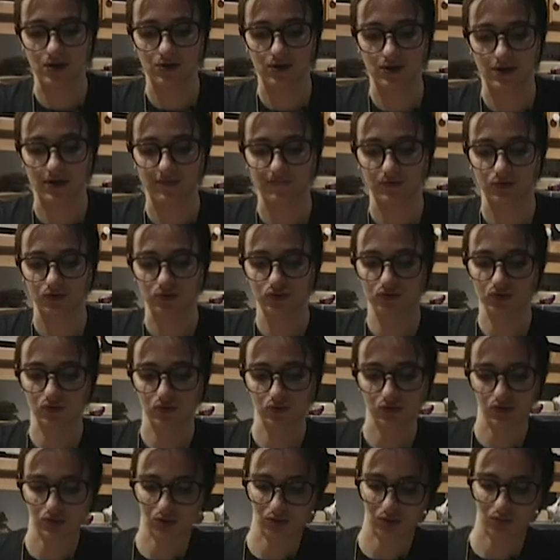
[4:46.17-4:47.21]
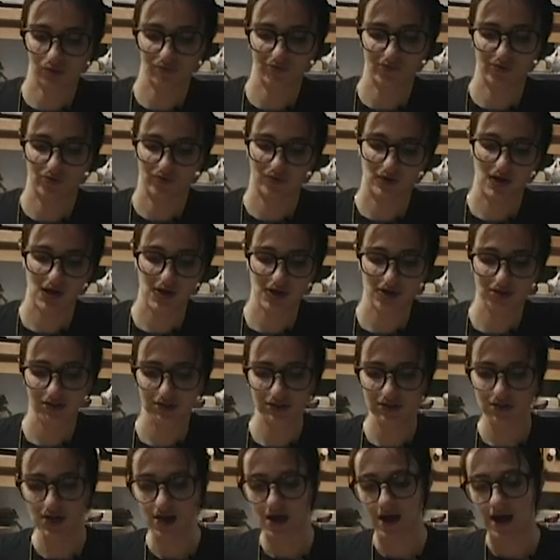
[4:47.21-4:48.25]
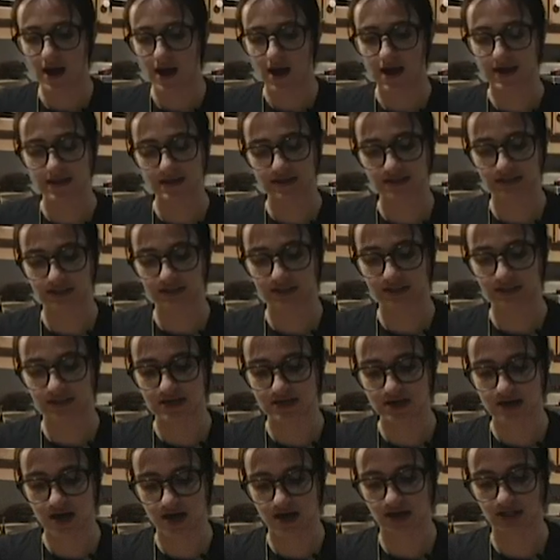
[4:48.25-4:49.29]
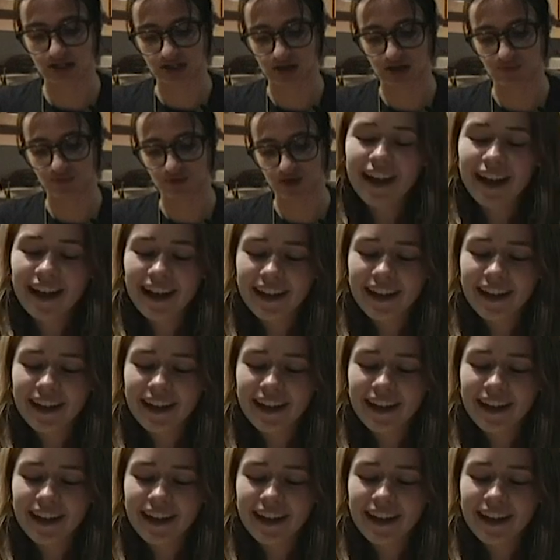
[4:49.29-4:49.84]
and you can have your sauce on top of your rice, and it's just a nice shape.